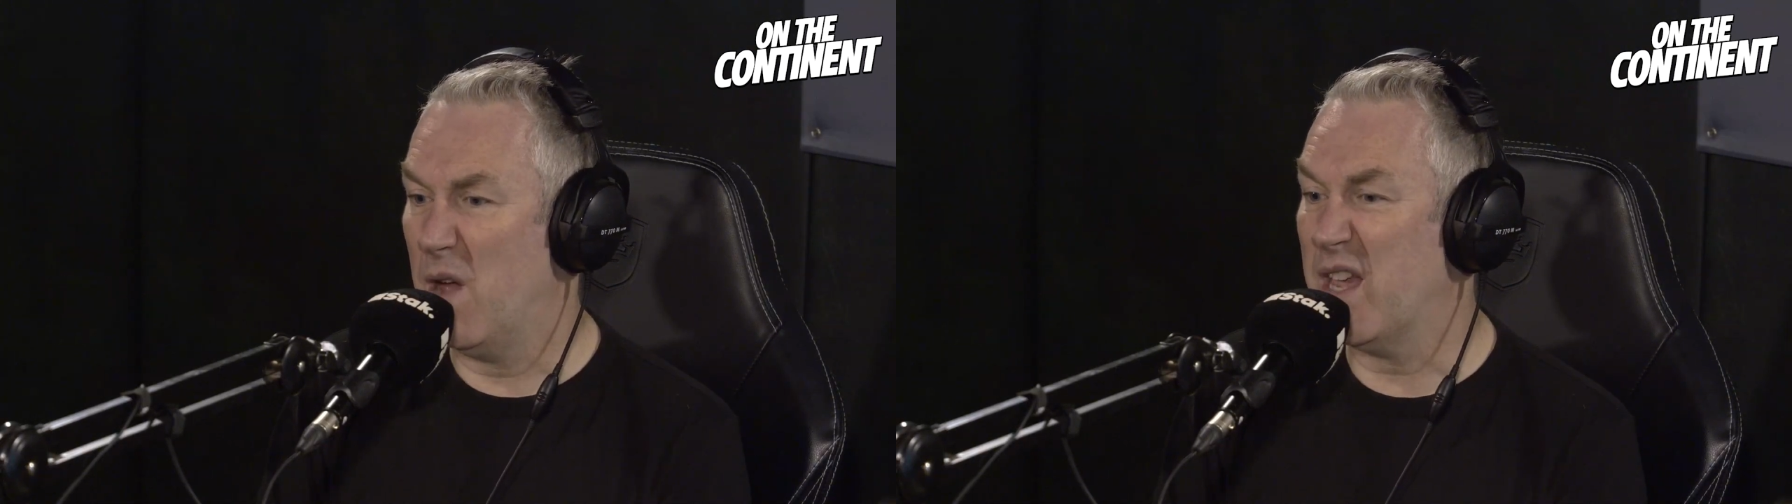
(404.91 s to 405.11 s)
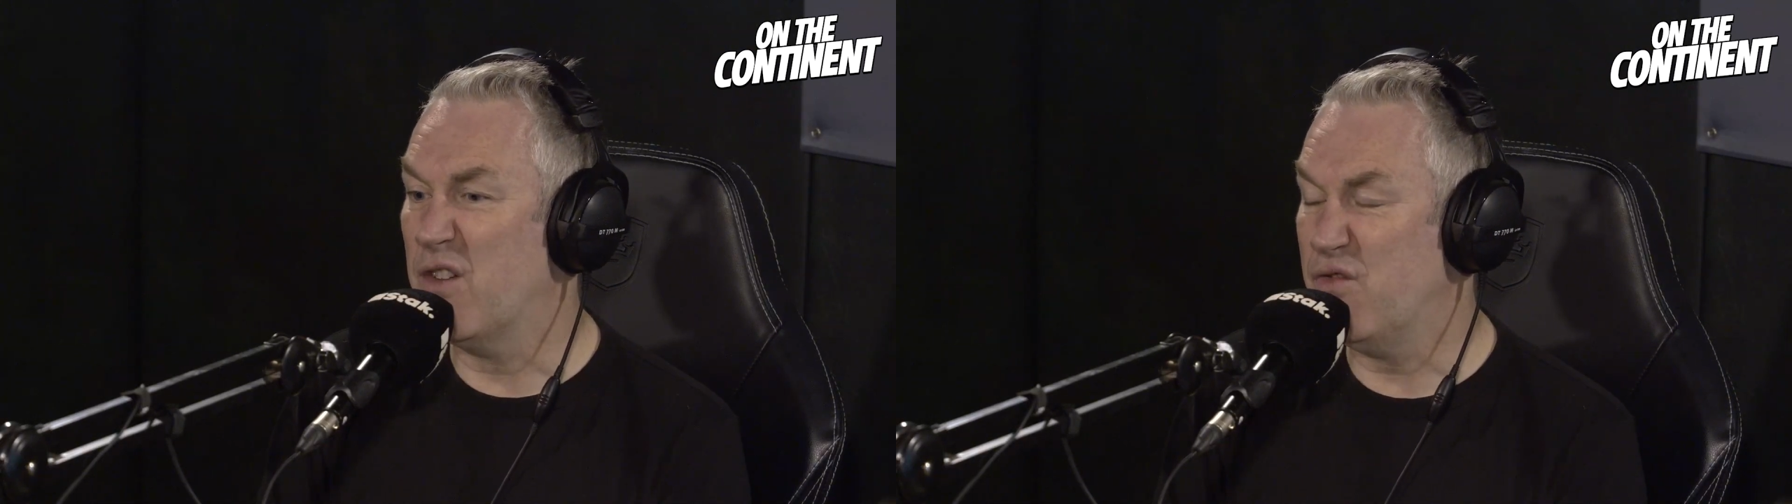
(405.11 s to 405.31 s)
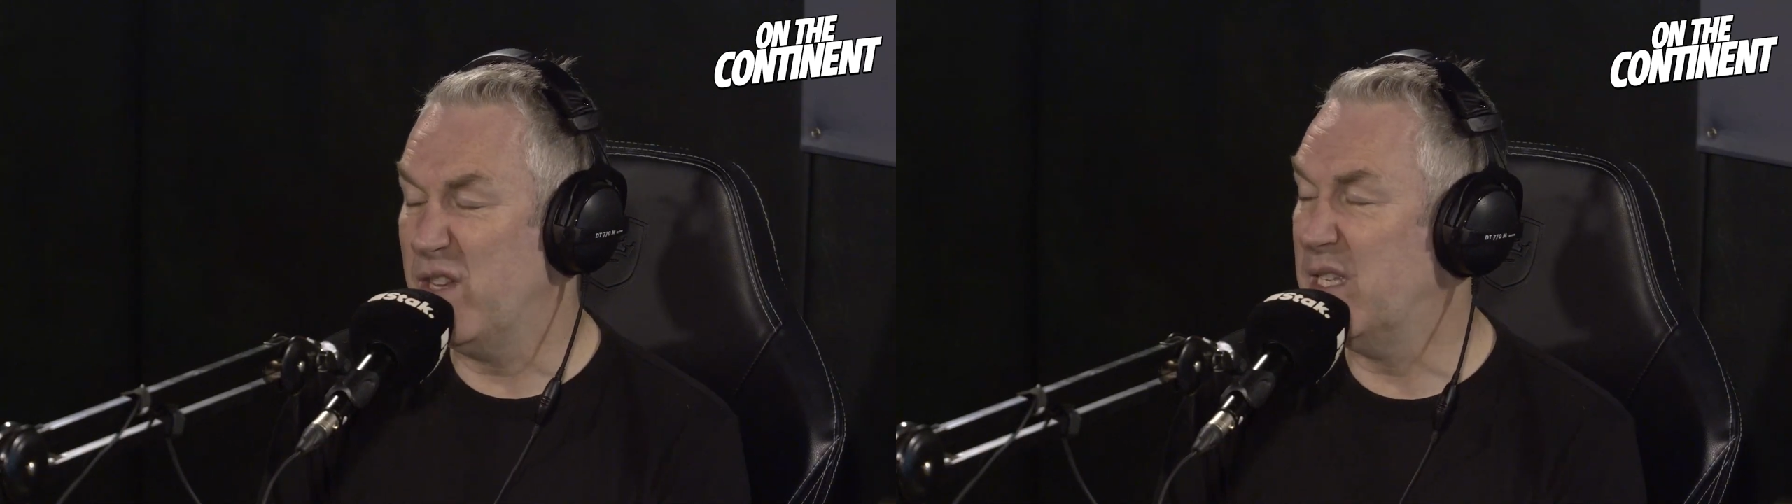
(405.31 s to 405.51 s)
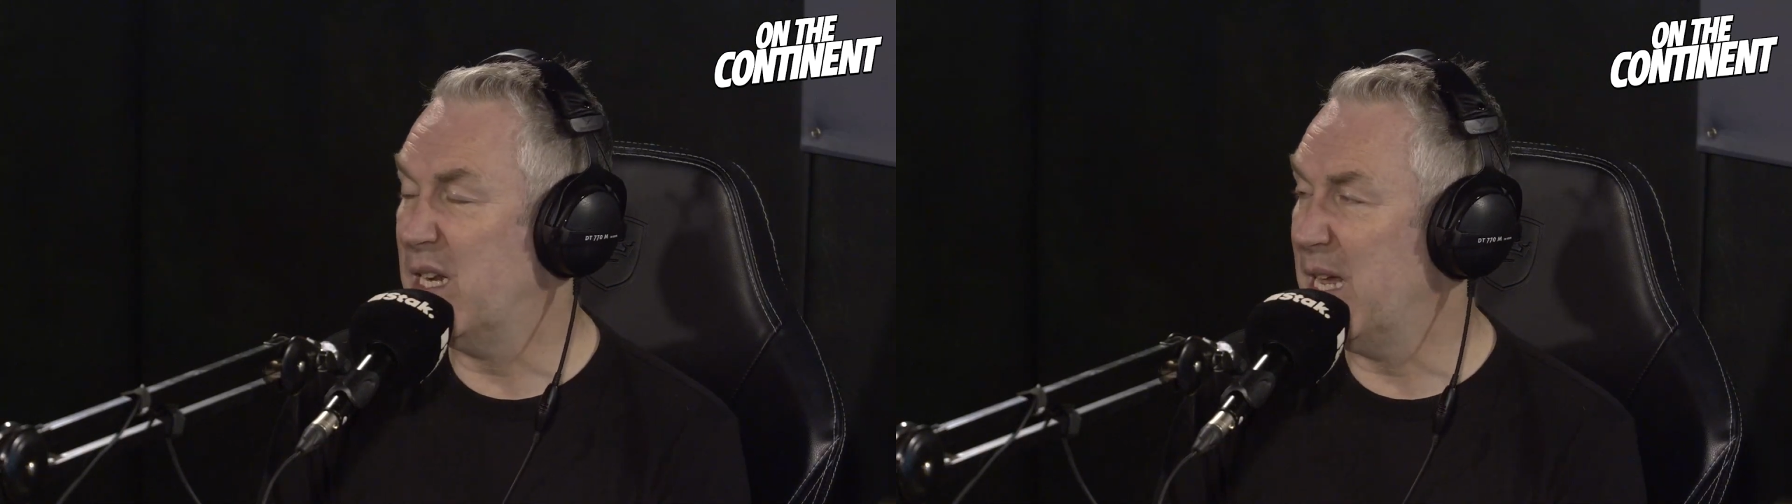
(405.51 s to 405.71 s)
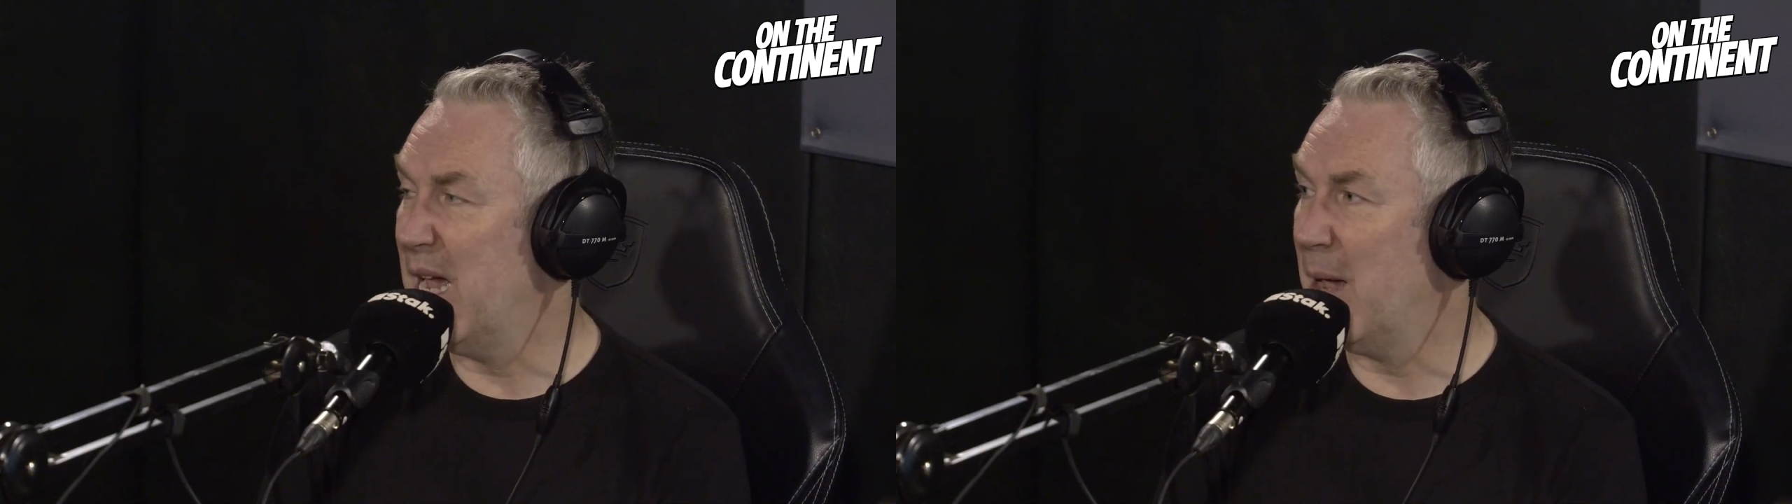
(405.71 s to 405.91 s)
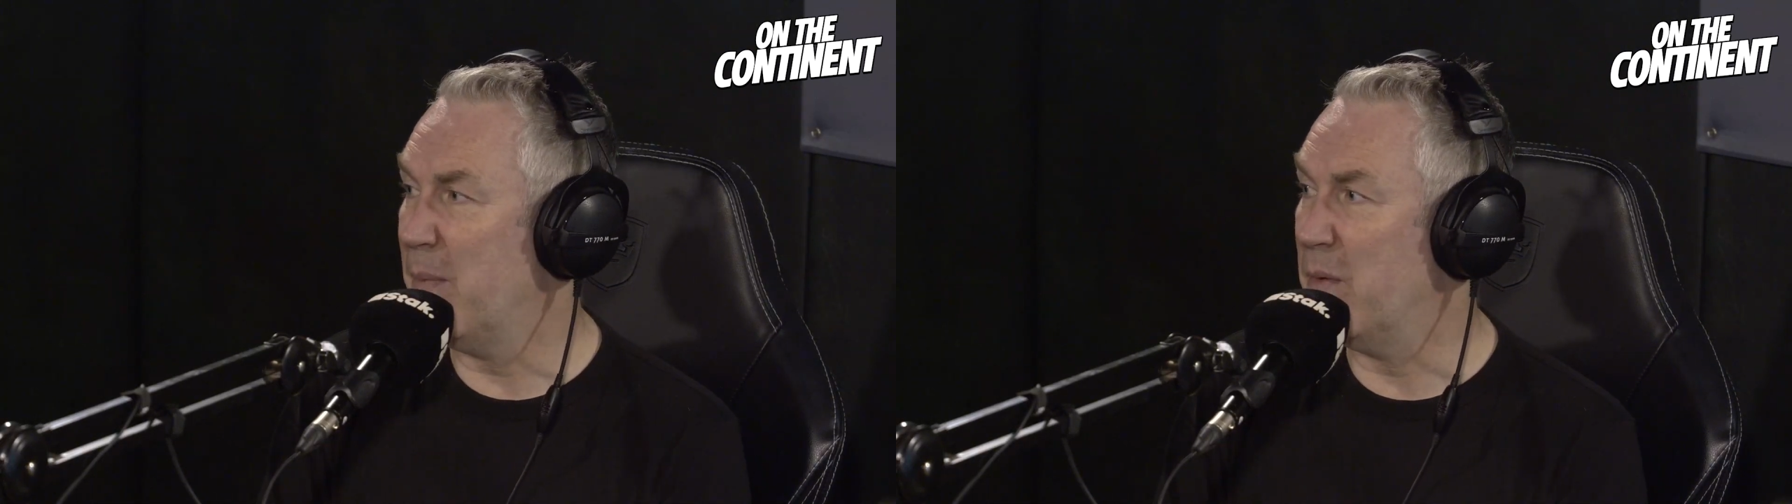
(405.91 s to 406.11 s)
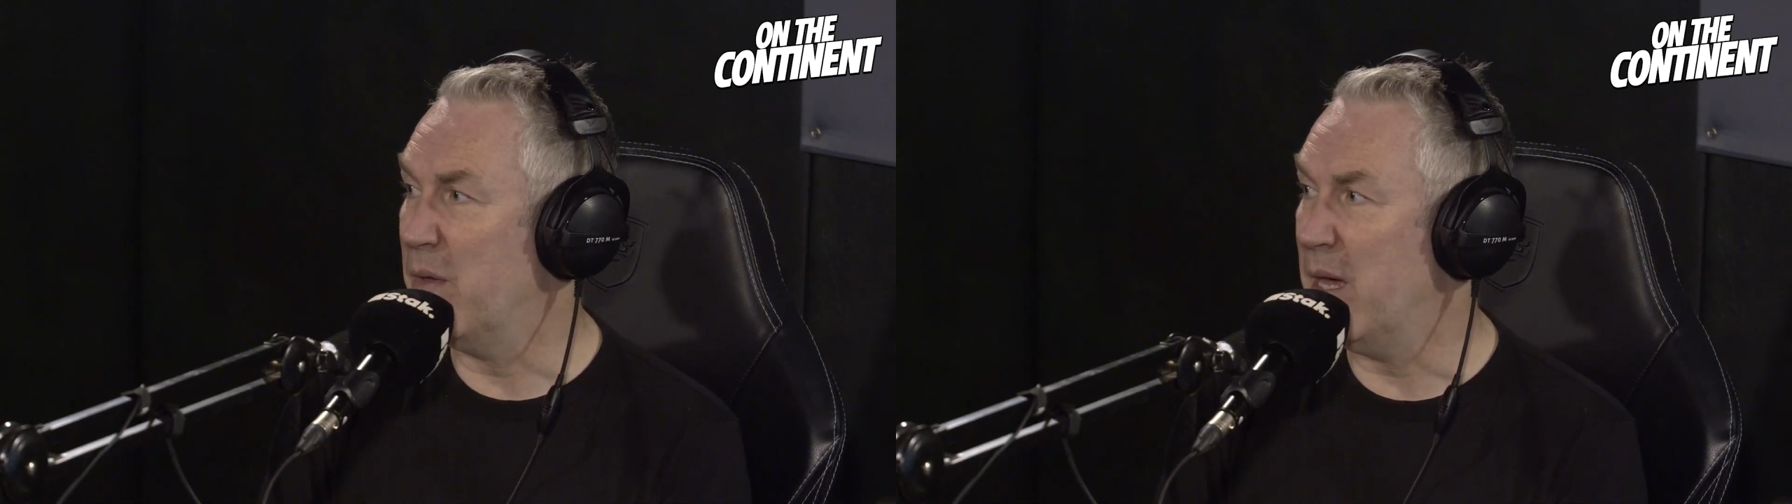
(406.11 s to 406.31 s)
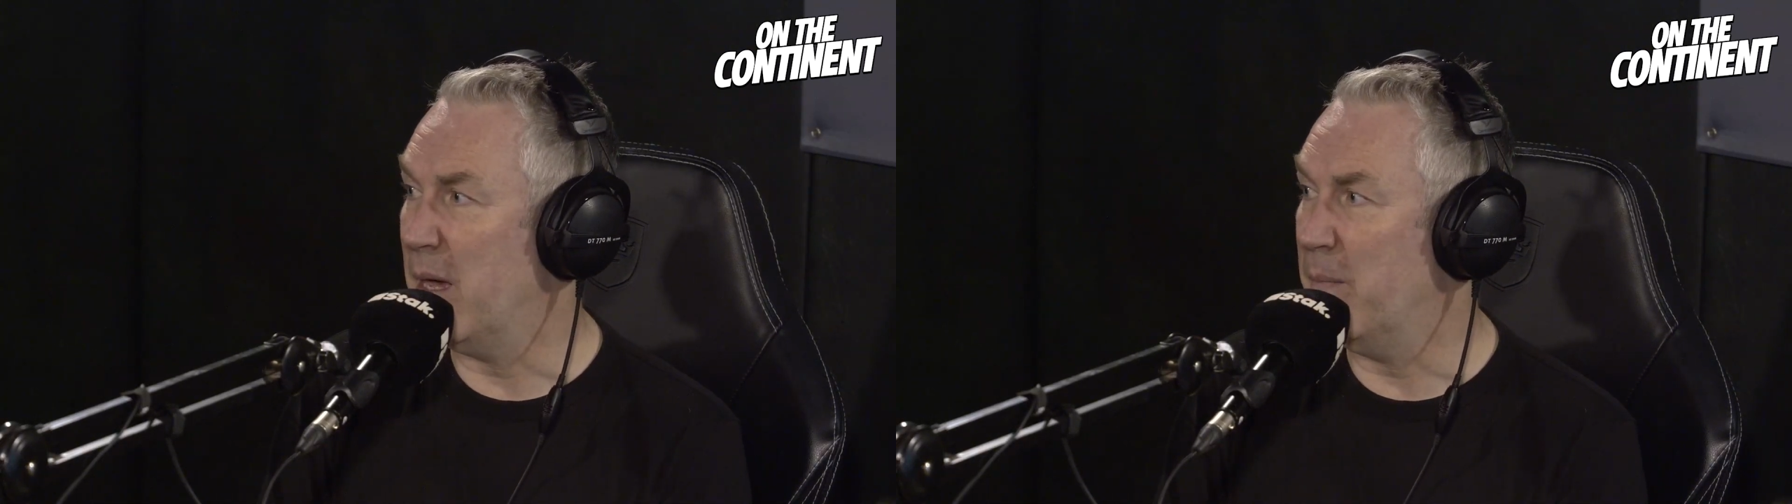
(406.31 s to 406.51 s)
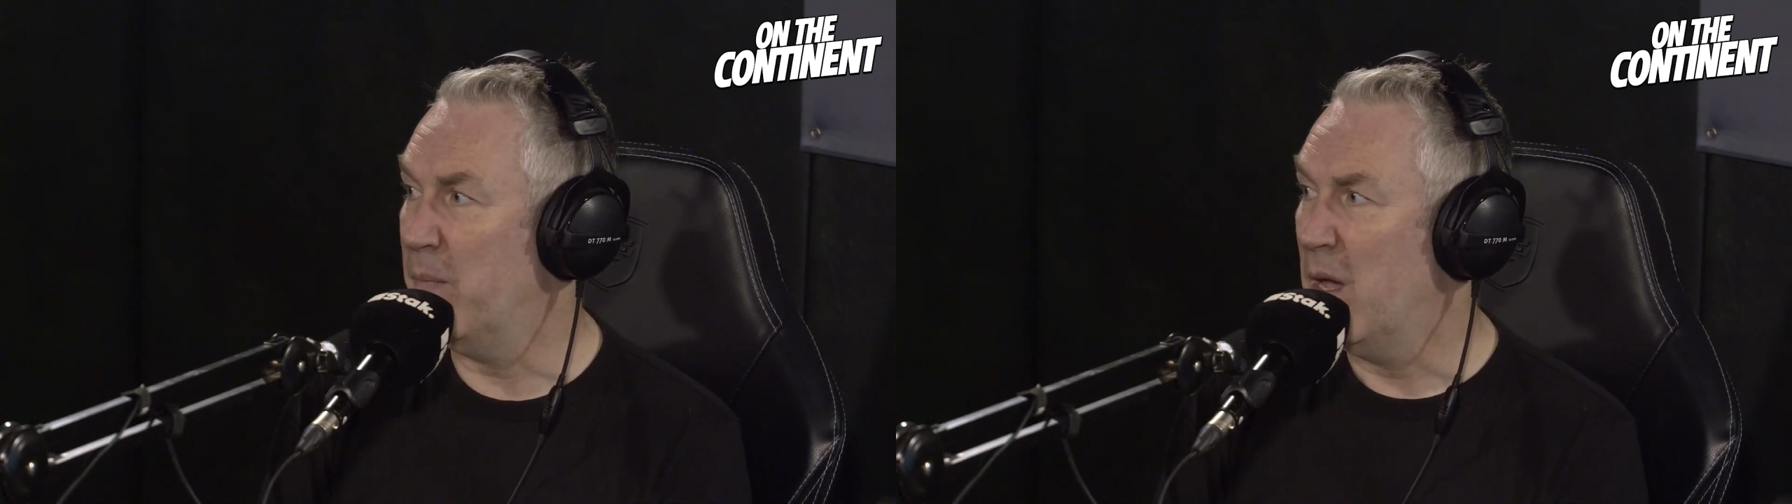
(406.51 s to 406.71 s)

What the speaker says: increasingly happy with him.